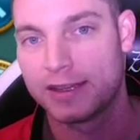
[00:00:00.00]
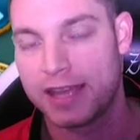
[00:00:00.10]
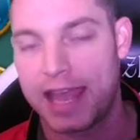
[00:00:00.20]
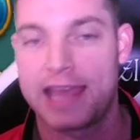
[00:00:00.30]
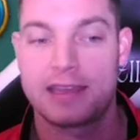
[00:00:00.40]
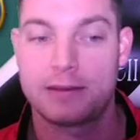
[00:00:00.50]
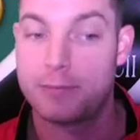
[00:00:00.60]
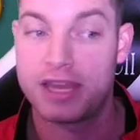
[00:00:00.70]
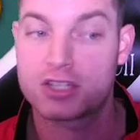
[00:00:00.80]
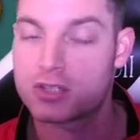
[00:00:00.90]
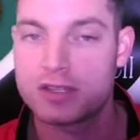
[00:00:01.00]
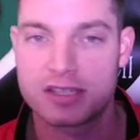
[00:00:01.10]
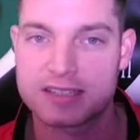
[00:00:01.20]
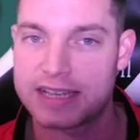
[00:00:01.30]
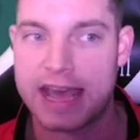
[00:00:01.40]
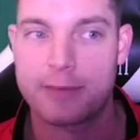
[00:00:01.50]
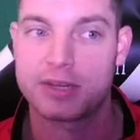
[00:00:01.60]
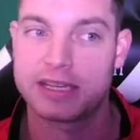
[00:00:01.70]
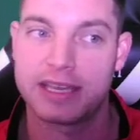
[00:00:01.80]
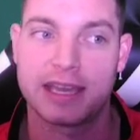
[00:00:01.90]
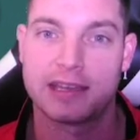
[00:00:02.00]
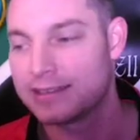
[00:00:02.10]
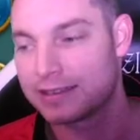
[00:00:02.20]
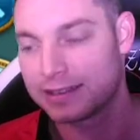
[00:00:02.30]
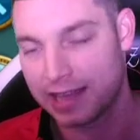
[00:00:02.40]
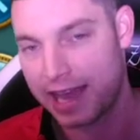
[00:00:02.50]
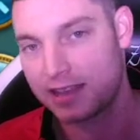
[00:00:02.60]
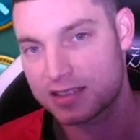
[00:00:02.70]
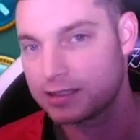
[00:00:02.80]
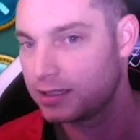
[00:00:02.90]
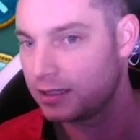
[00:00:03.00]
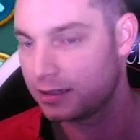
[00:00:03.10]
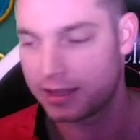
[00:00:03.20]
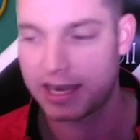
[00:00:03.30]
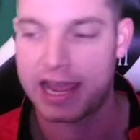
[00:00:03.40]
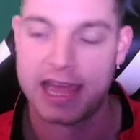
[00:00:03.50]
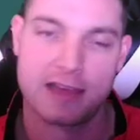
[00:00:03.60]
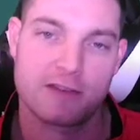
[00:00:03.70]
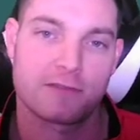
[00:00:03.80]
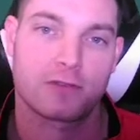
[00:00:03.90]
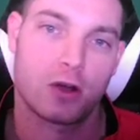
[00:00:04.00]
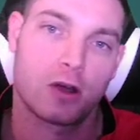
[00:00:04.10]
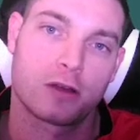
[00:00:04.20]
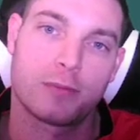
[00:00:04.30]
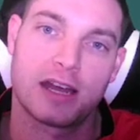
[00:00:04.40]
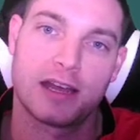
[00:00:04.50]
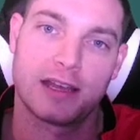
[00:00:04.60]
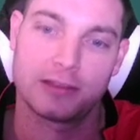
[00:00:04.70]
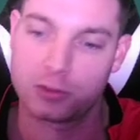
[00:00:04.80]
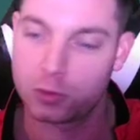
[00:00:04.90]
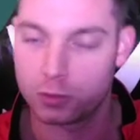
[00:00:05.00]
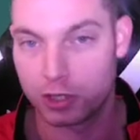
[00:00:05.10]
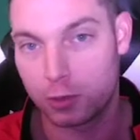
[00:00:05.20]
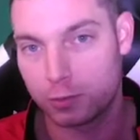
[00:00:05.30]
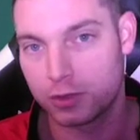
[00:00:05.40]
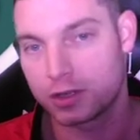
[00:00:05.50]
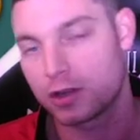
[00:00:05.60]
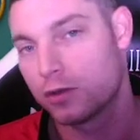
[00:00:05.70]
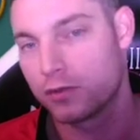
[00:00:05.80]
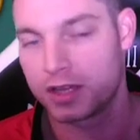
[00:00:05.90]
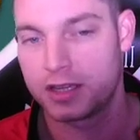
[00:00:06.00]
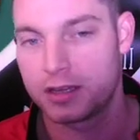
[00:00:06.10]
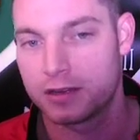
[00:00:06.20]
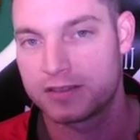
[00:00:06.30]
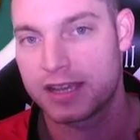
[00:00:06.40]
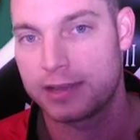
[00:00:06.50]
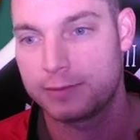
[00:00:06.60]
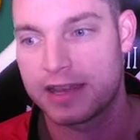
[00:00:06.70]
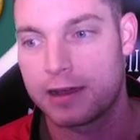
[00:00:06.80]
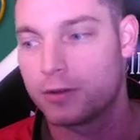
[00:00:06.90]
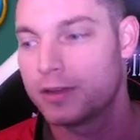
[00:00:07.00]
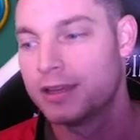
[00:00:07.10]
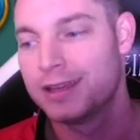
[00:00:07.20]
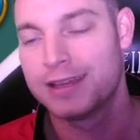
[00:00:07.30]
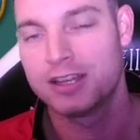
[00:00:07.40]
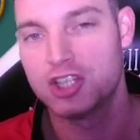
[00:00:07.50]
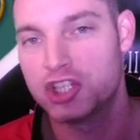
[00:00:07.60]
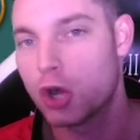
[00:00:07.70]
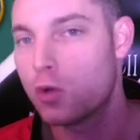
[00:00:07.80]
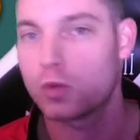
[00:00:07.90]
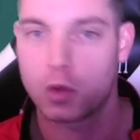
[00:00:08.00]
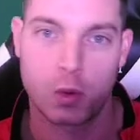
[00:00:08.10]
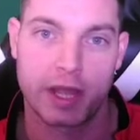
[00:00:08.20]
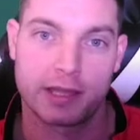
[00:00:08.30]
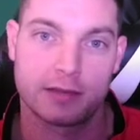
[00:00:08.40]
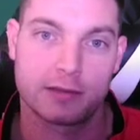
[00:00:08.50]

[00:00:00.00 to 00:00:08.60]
and make sure it doesn't happen again. Lastly, that I have on my little notebook over here typed out, don't quit.